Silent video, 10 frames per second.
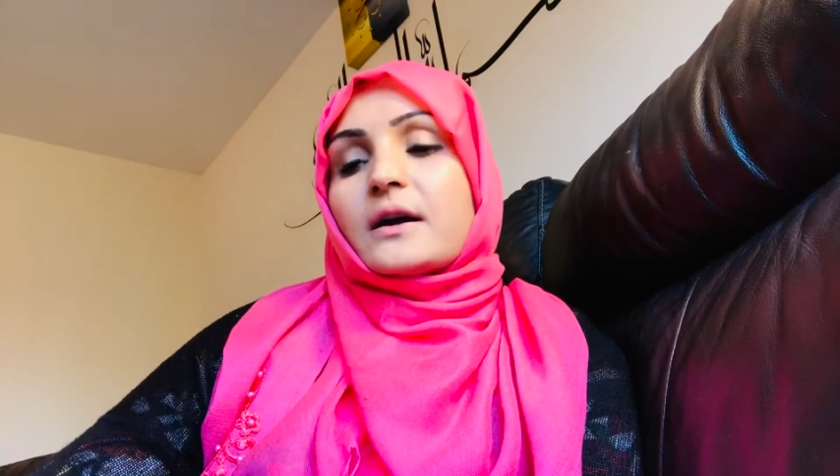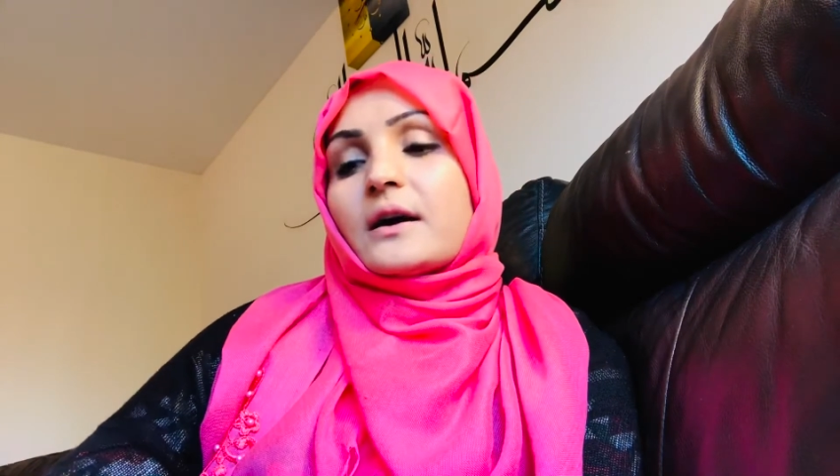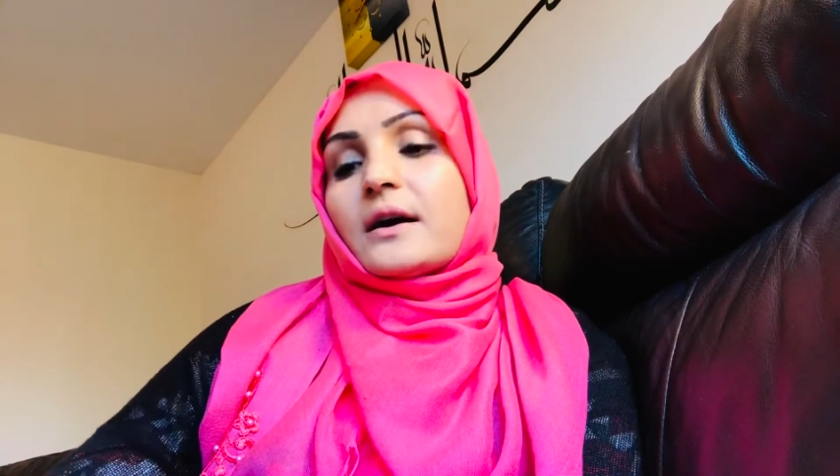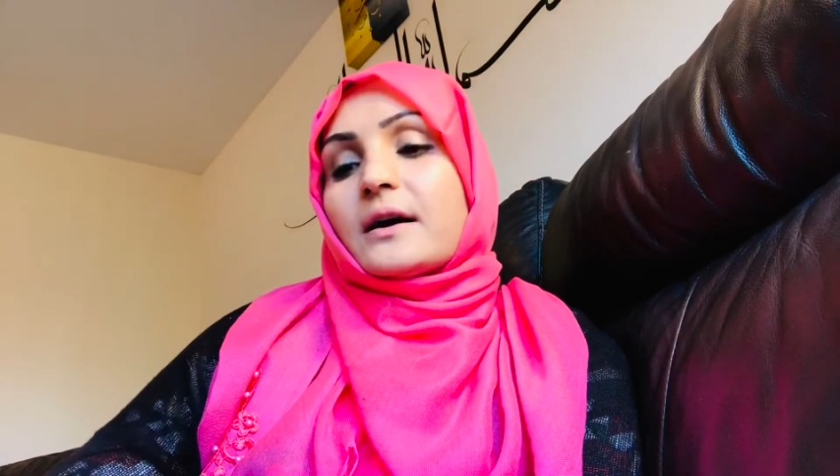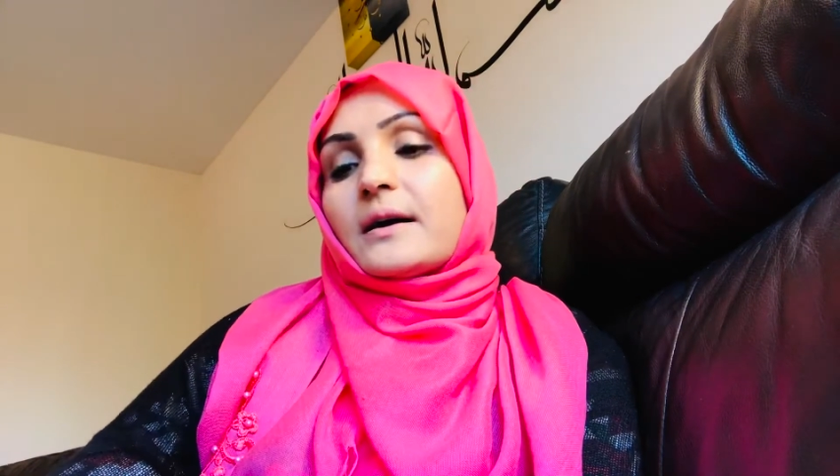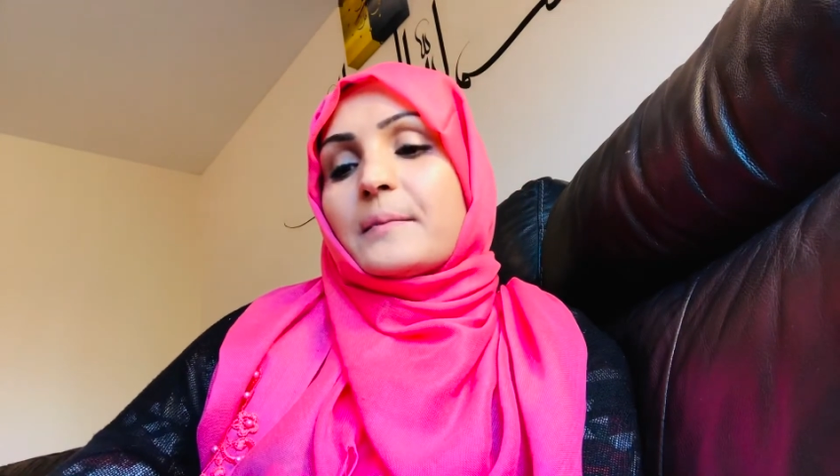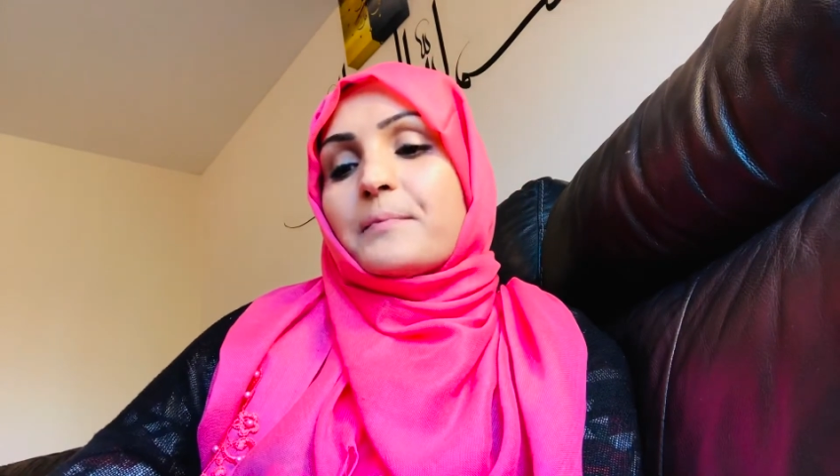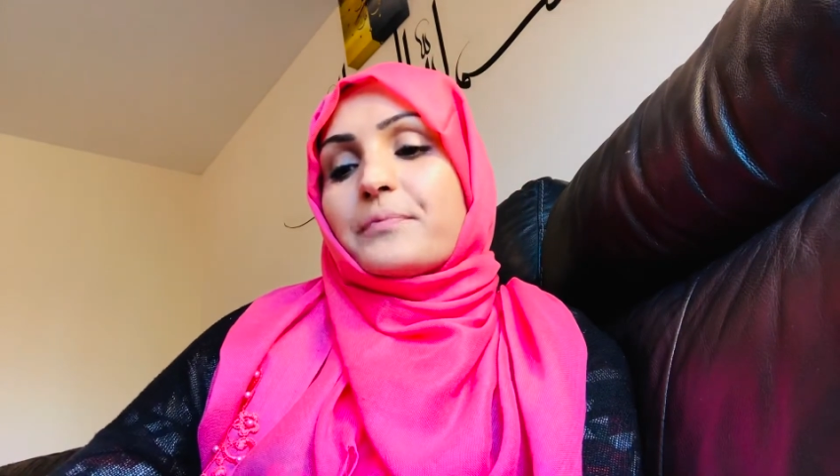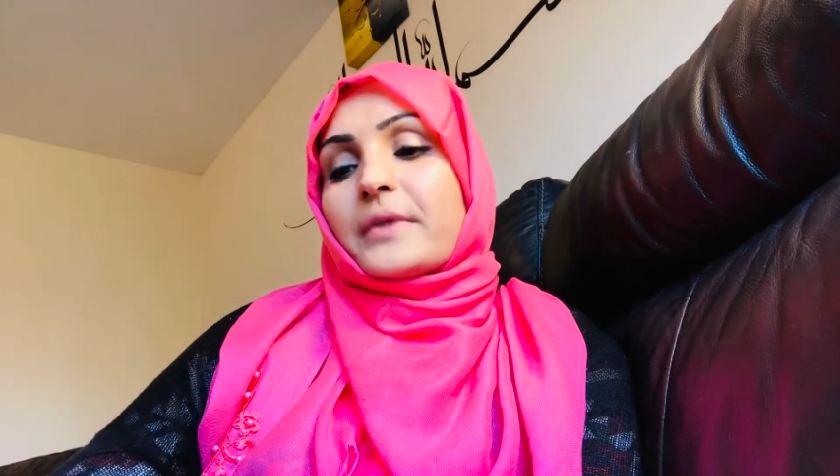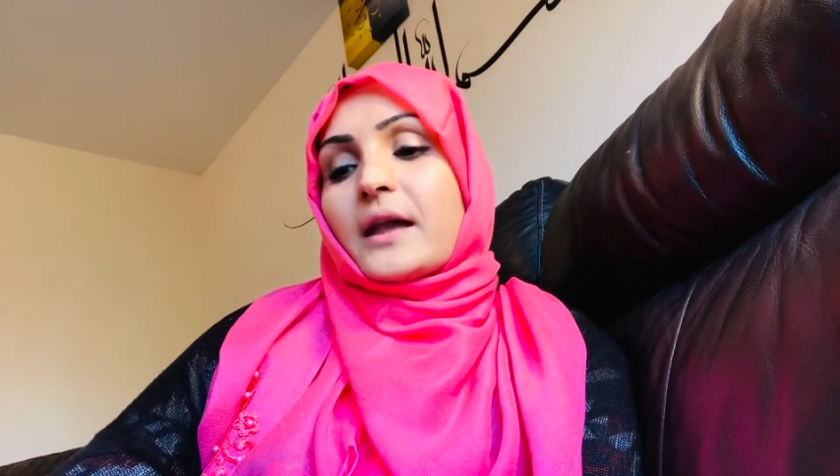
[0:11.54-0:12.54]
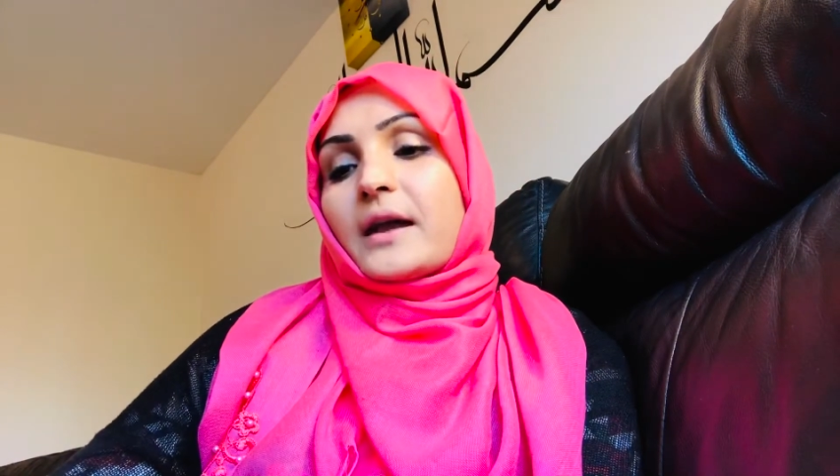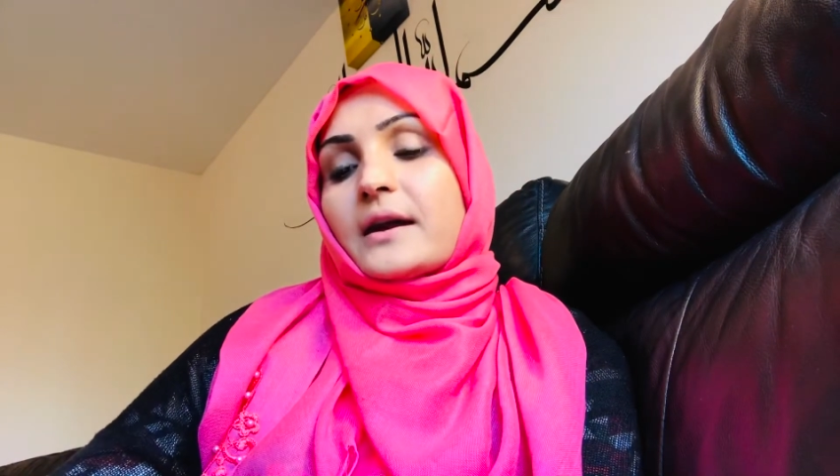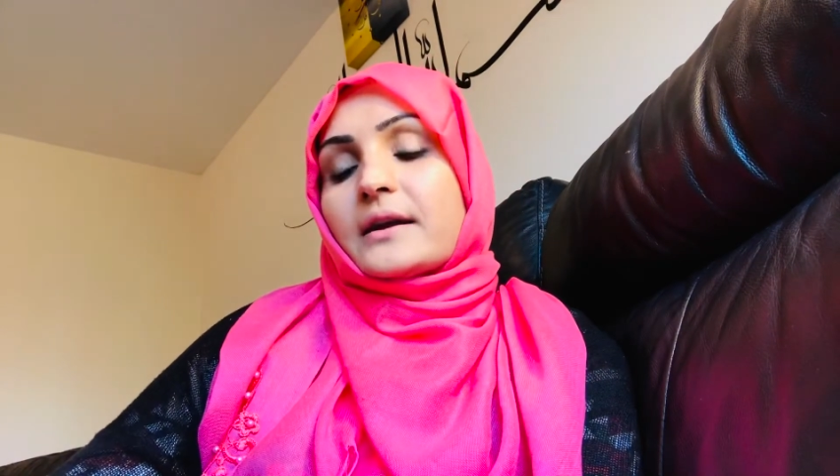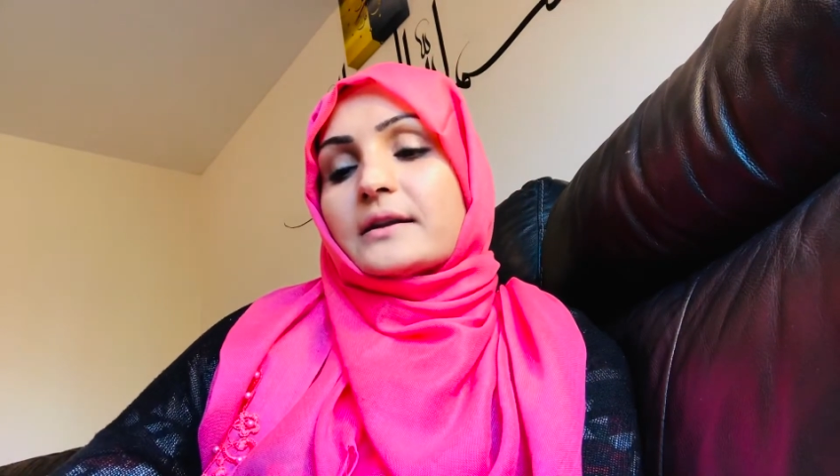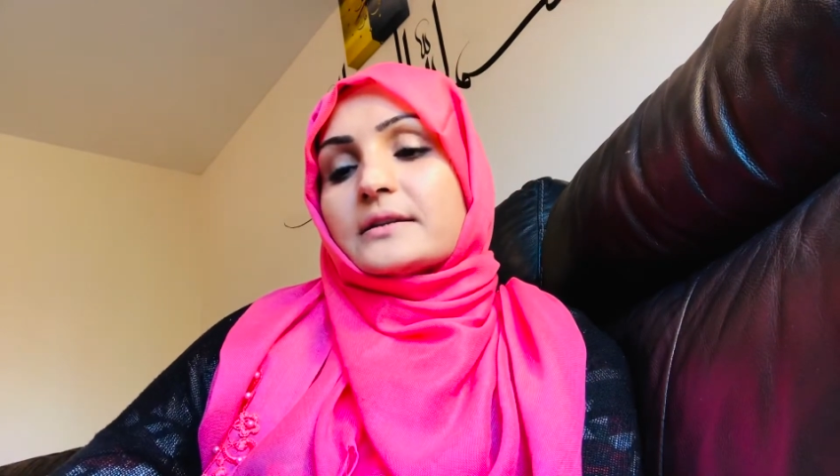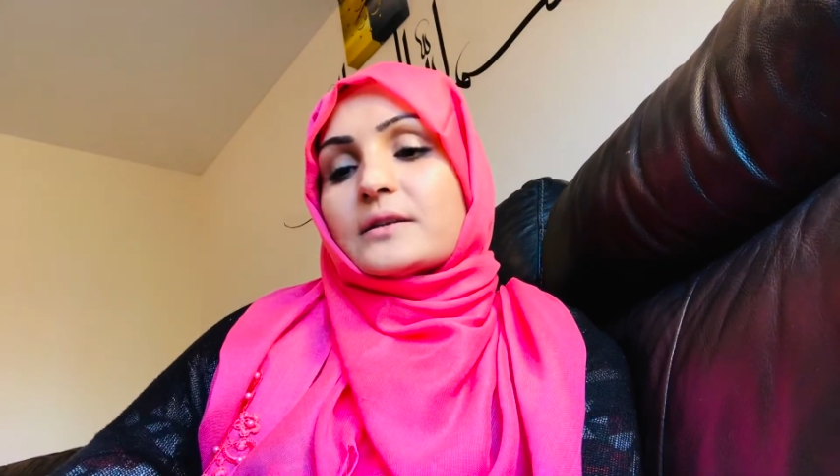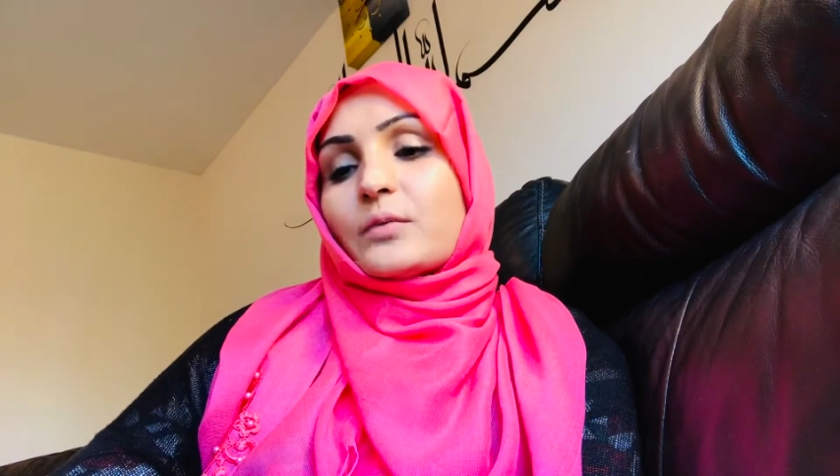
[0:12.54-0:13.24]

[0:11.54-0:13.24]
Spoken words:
And